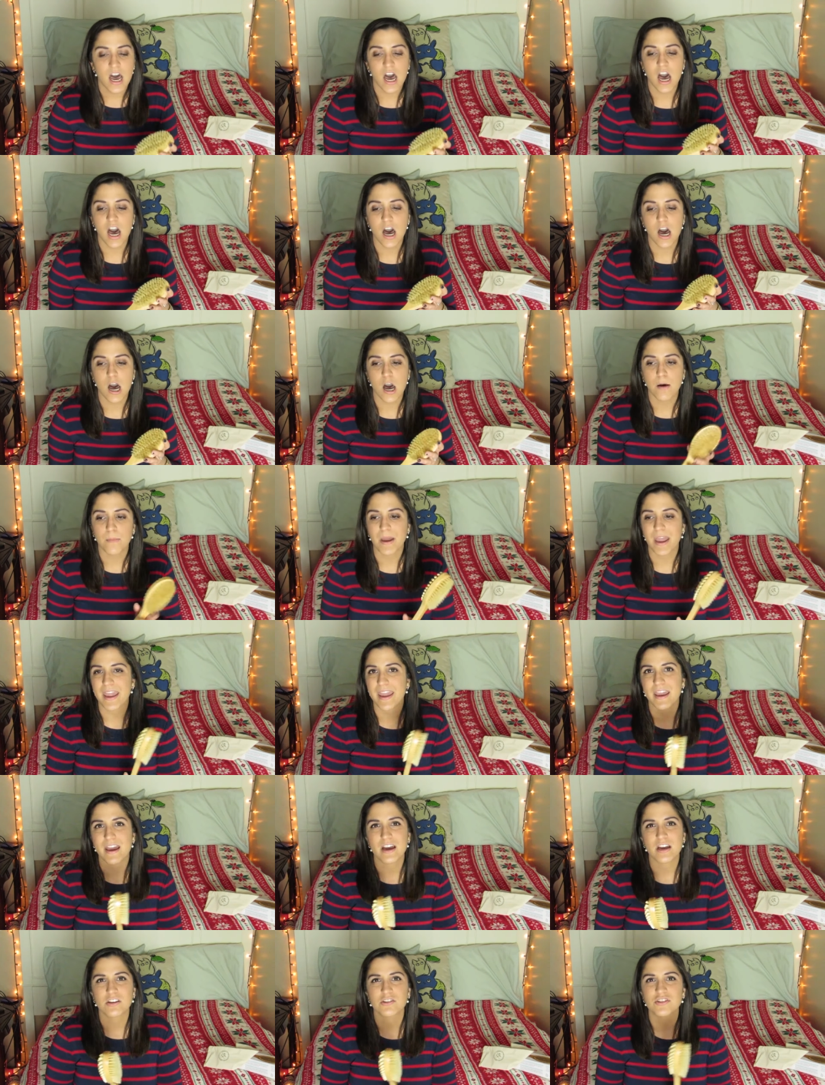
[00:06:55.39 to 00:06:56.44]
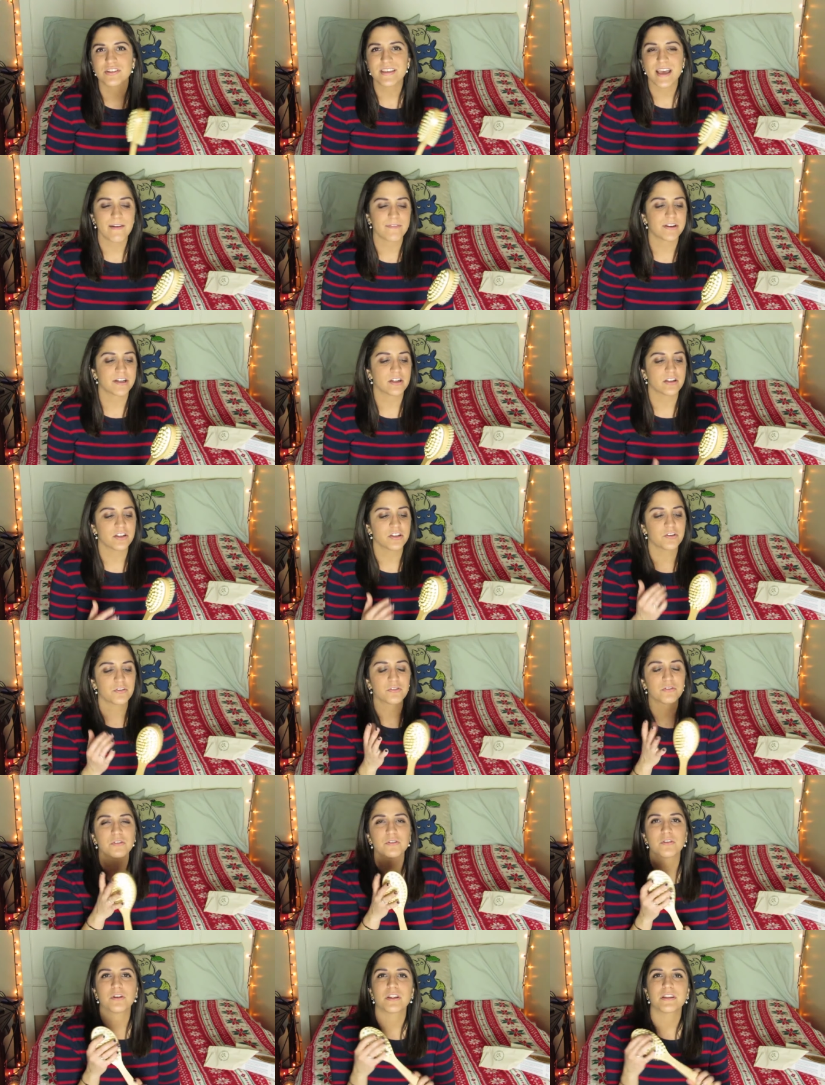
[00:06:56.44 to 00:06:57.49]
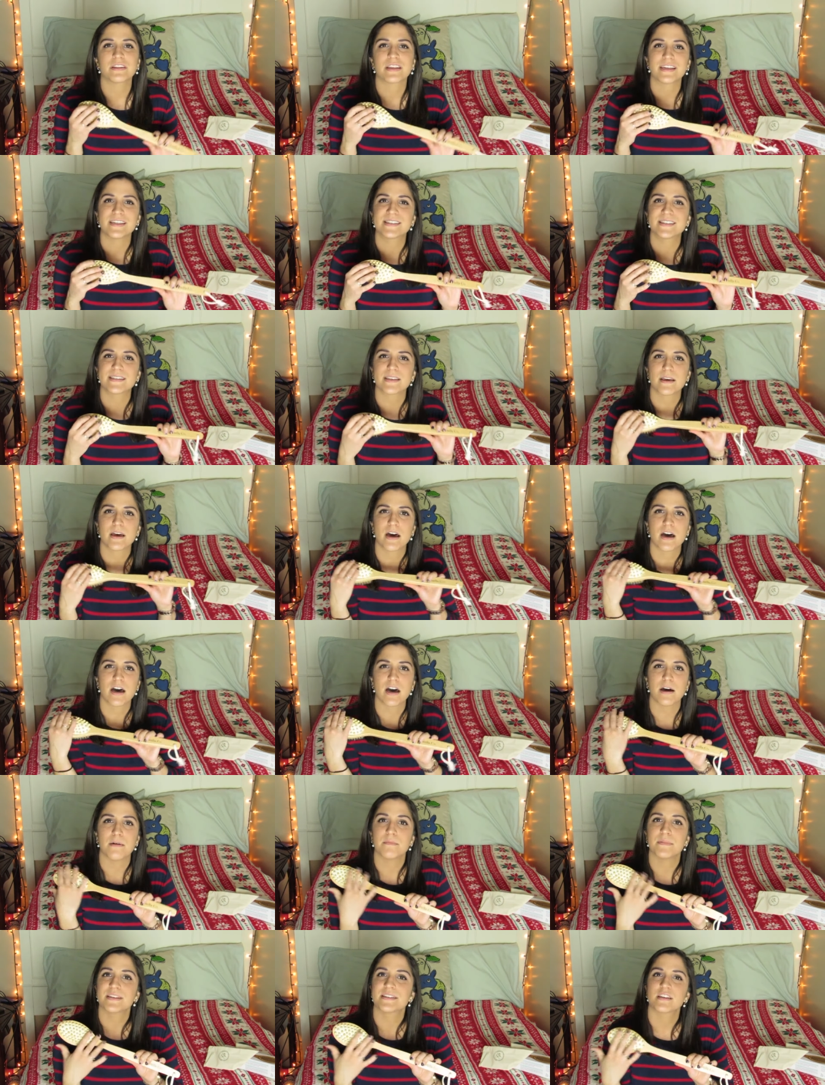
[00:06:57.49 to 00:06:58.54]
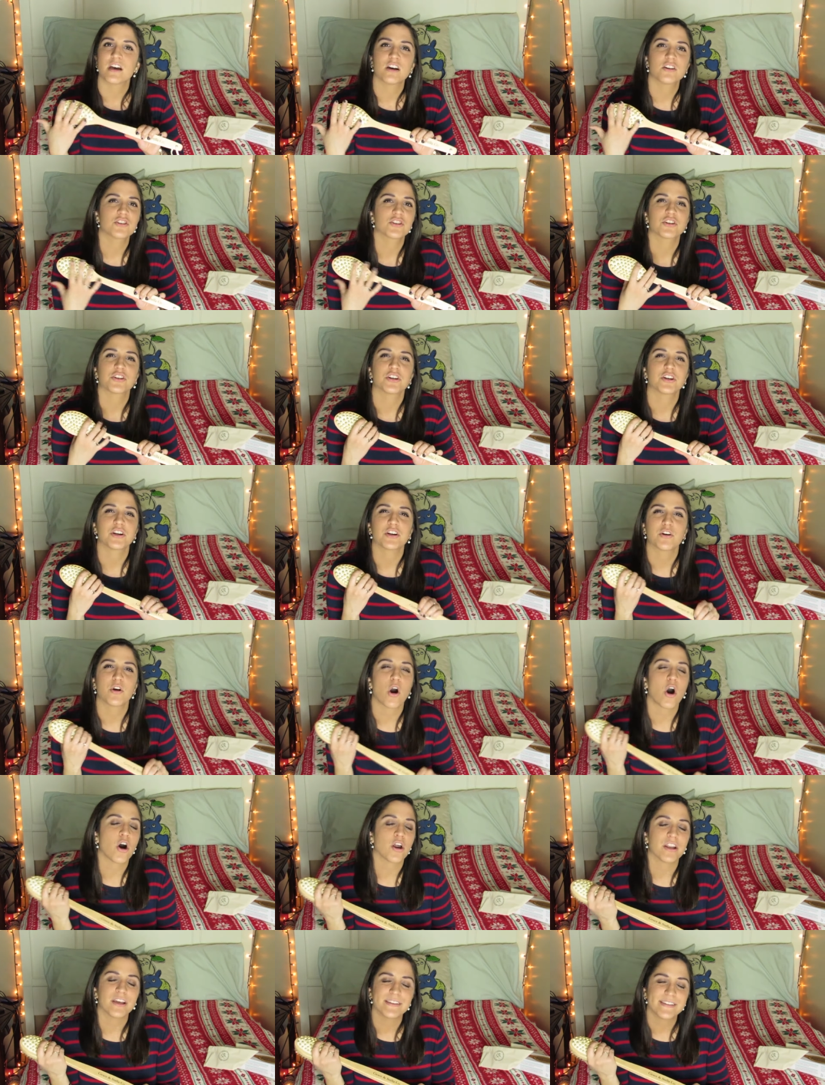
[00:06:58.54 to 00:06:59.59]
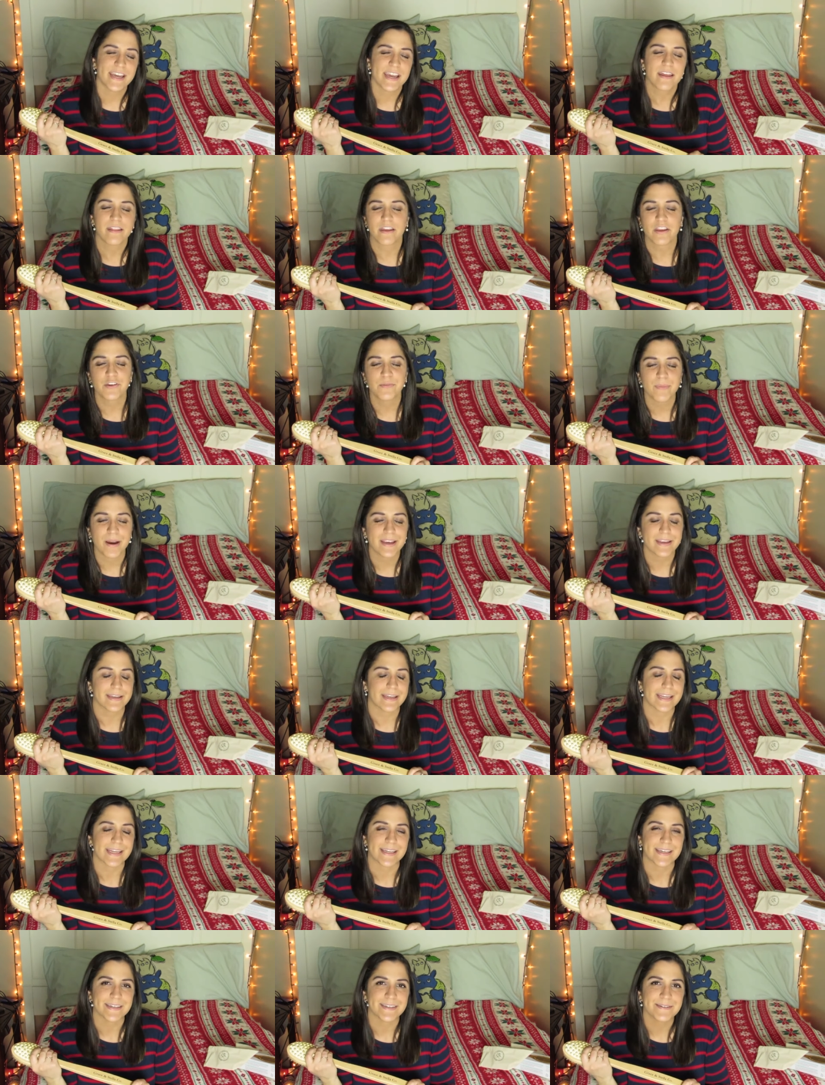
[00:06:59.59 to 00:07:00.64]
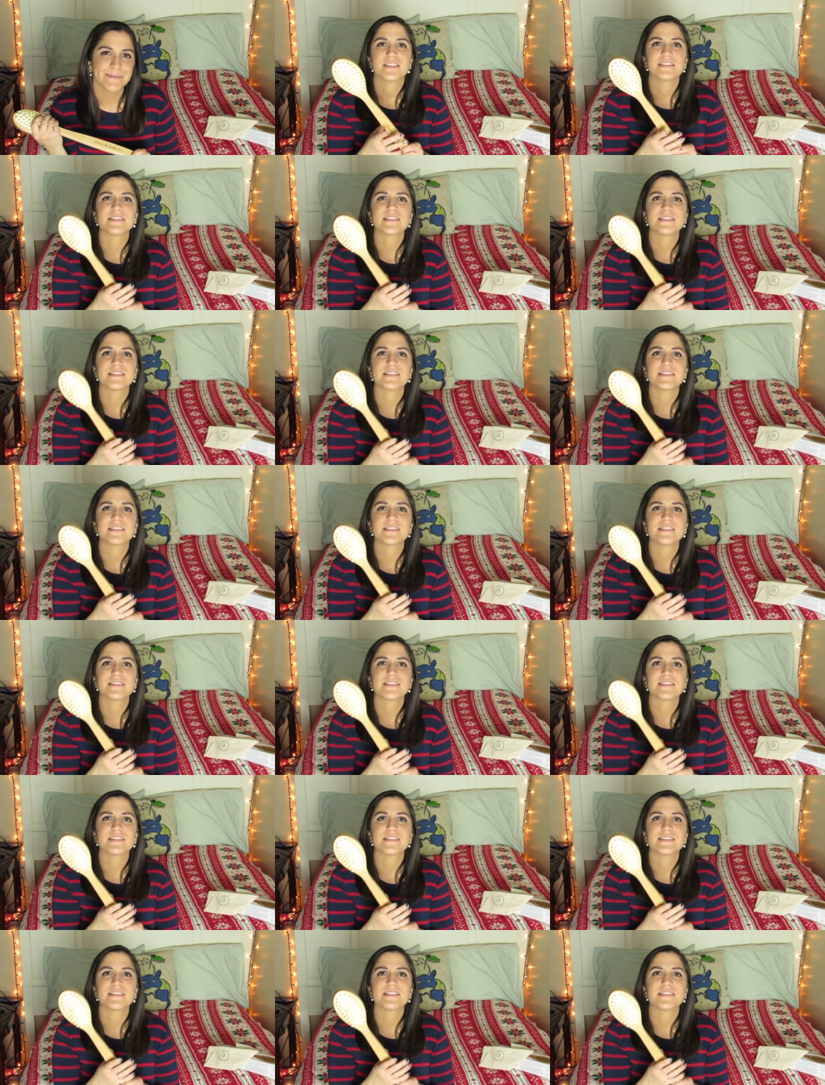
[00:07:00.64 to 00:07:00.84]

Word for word: um, and just having a little nice uh, massager on a day that you might need it.